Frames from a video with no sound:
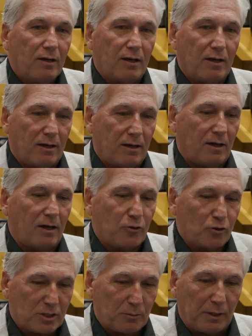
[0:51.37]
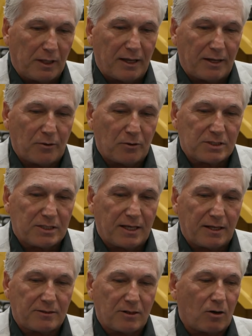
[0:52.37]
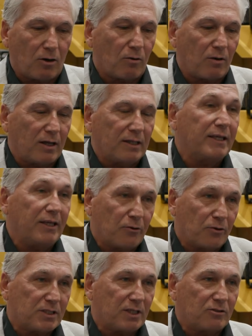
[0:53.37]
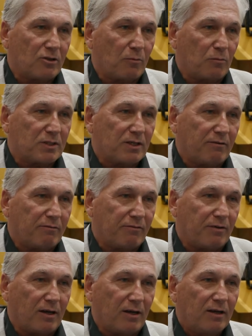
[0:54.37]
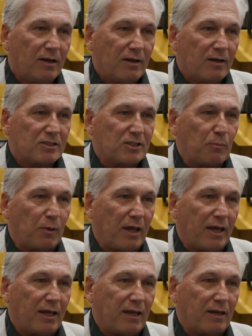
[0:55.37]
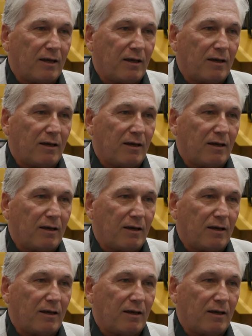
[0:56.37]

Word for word: uh, other suppliers that are uh, leaders in terms of uh, supplying